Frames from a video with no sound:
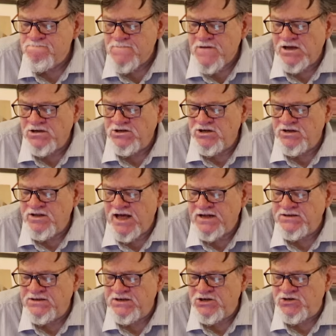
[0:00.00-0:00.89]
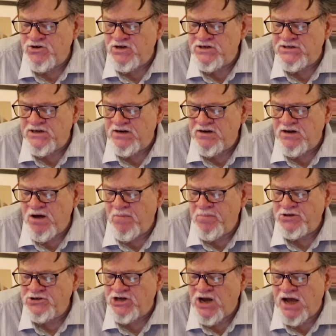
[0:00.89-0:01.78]
So that's interesting. A
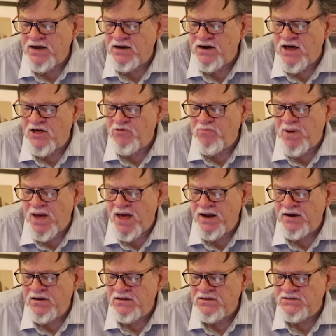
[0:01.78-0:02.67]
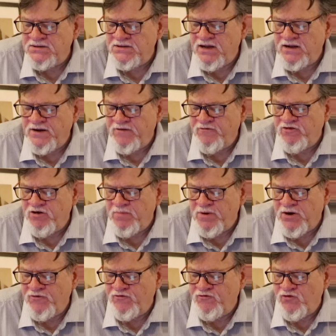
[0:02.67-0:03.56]
couple Jagannath pandas selling for
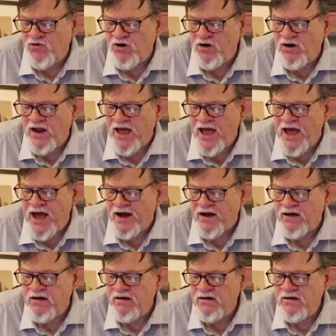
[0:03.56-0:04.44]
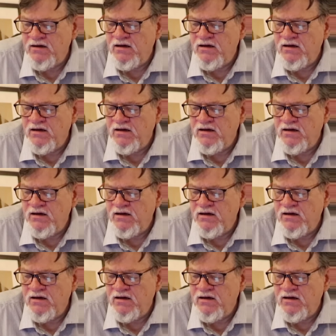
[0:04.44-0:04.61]
about 4 lakh.